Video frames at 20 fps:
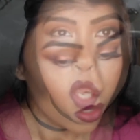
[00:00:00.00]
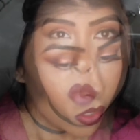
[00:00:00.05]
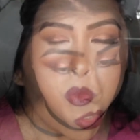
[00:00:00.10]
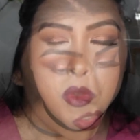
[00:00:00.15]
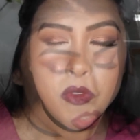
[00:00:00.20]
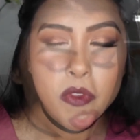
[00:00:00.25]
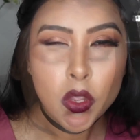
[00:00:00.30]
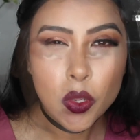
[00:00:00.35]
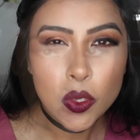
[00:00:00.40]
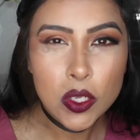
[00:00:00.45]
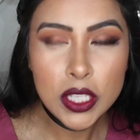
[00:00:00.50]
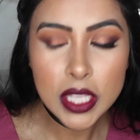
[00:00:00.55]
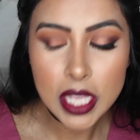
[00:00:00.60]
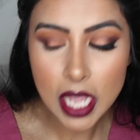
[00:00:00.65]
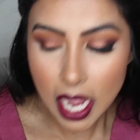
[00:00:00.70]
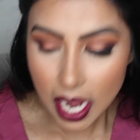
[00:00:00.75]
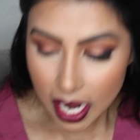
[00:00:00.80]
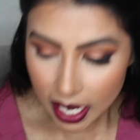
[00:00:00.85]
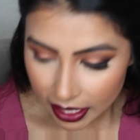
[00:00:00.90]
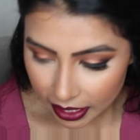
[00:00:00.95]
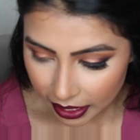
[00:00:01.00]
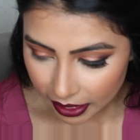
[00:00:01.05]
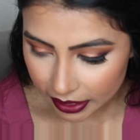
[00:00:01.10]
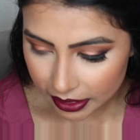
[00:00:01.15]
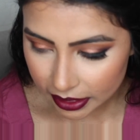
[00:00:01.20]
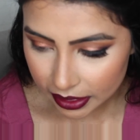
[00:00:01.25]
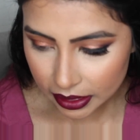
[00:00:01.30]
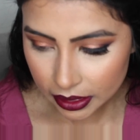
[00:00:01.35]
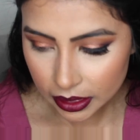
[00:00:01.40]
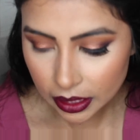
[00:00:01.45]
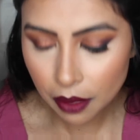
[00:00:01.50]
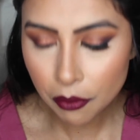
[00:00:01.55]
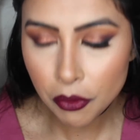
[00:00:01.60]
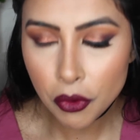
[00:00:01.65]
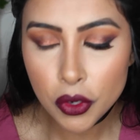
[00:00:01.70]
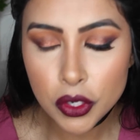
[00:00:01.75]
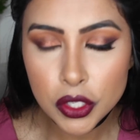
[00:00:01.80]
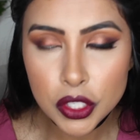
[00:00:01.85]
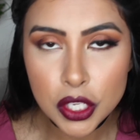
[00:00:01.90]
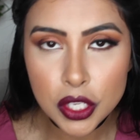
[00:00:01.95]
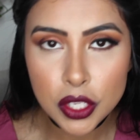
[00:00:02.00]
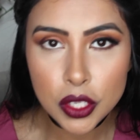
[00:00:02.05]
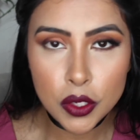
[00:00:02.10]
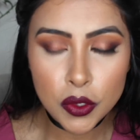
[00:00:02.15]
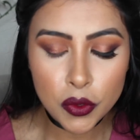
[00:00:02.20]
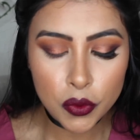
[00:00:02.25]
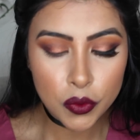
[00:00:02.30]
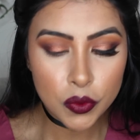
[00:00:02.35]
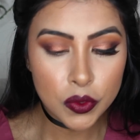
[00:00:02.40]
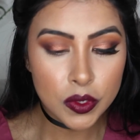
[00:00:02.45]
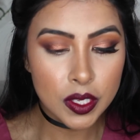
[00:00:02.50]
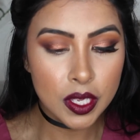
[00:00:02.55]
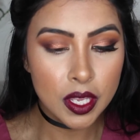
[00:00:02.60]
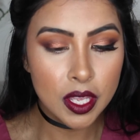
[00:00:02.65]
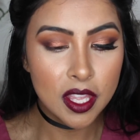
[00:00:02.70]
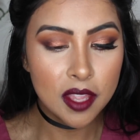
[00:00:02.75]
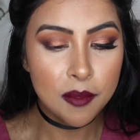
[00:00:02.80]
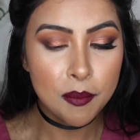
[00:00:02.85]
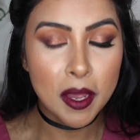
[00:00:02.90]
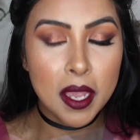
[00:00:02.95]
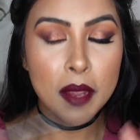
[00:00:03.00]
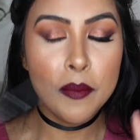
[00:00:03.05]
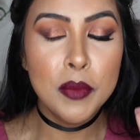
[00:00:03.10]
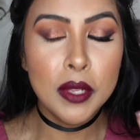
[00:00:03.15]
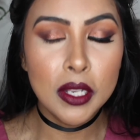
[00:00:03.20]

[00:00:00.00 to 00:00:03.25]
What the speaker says: Moving on to the eyeliner, I'm going to use my